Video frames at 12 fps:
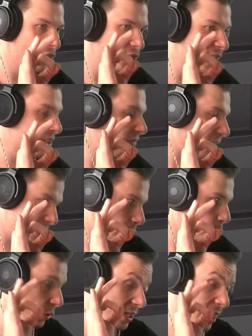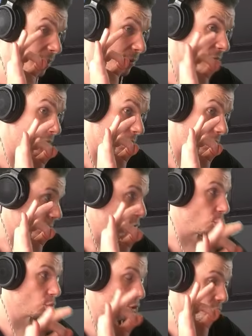this fight with the enemy claw,
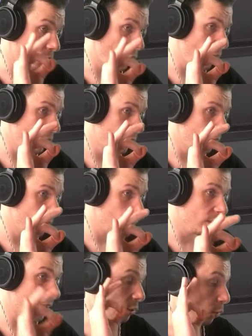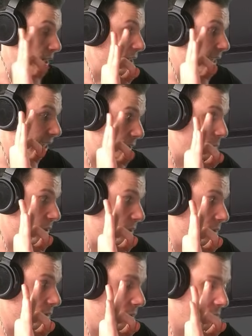you saw that one enemy
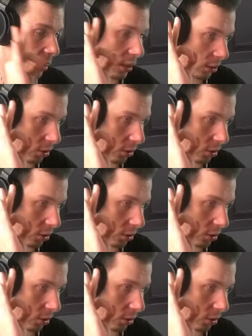is